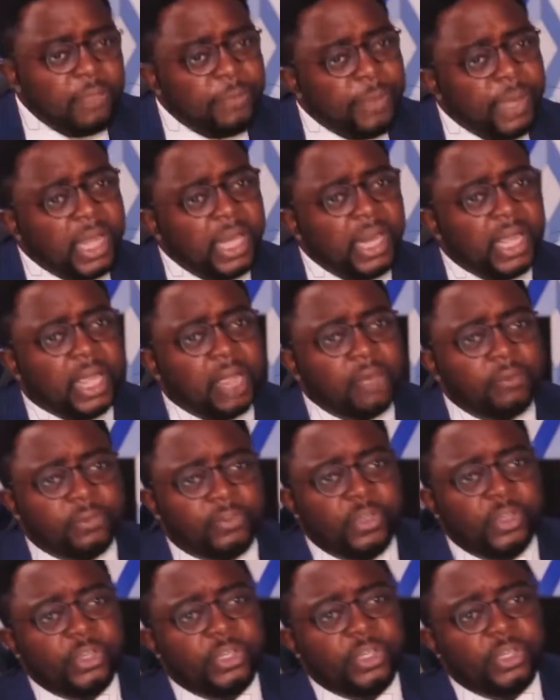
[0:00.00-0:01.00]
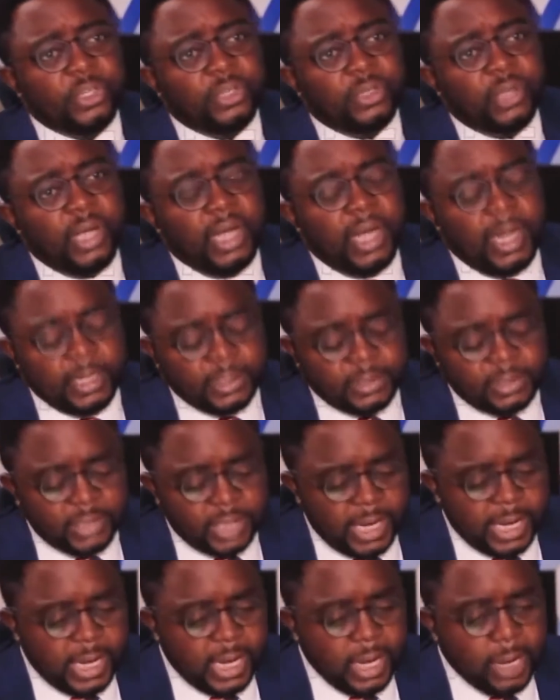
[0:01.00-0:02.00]
Let's begin the conversation
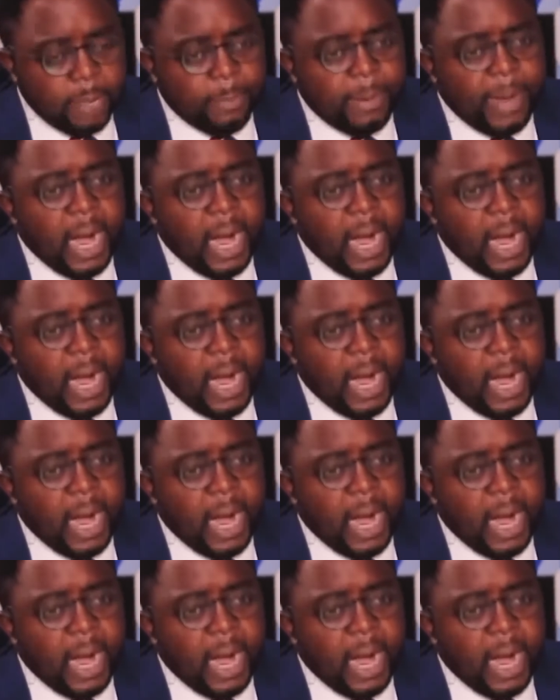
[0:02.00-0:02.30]
today